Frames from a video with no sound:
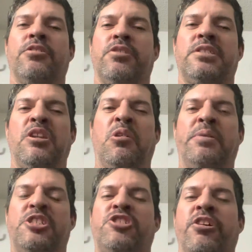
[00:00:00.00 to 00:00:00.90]
so it's a little
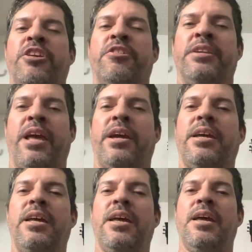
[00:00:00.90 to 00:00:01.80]
bit chunkier neck.
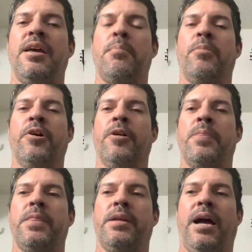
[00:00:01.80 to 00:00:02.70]
But
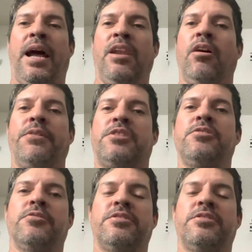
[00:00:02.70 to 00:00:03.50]
I love it too.